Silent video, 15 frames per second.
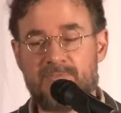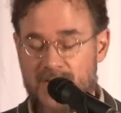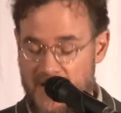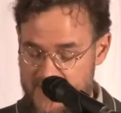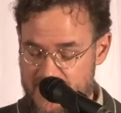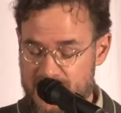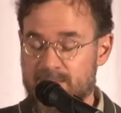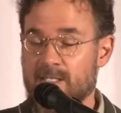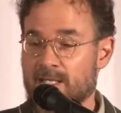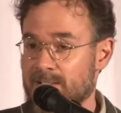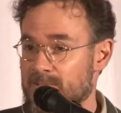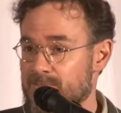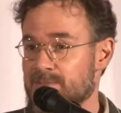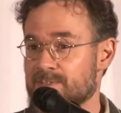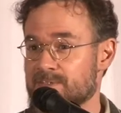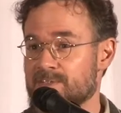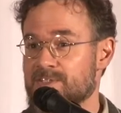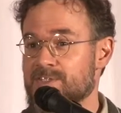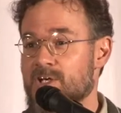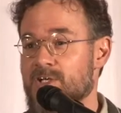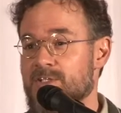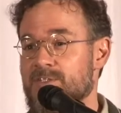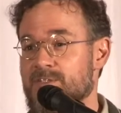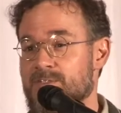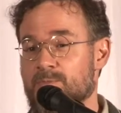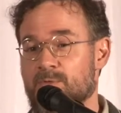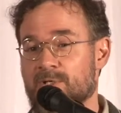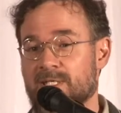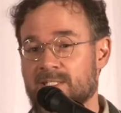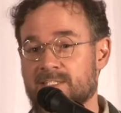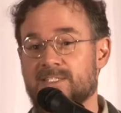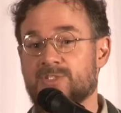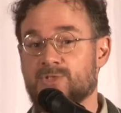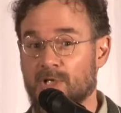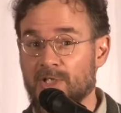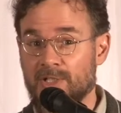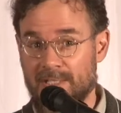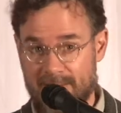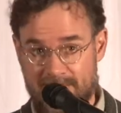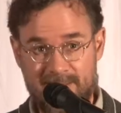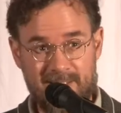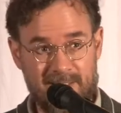and as the title of the, the talk this morning is Struggling